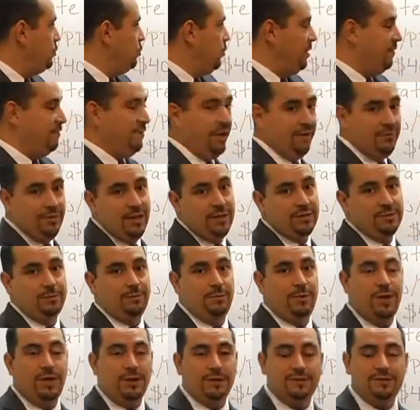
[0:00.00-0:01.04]

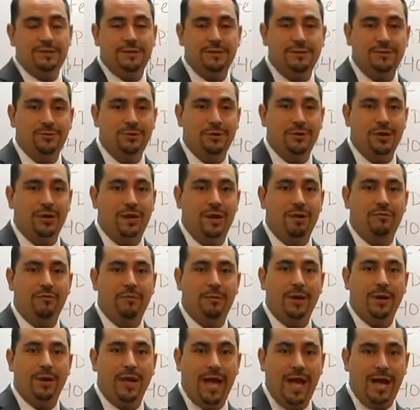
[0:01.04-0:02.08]
$25,000, it's only going to cover
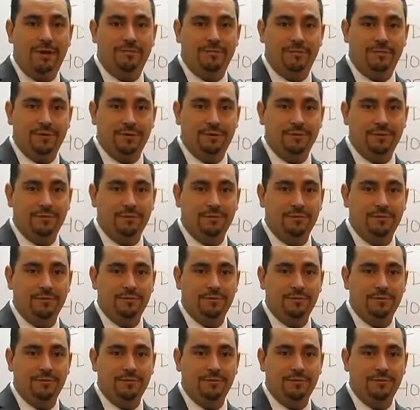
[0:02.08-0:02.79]
about half of it.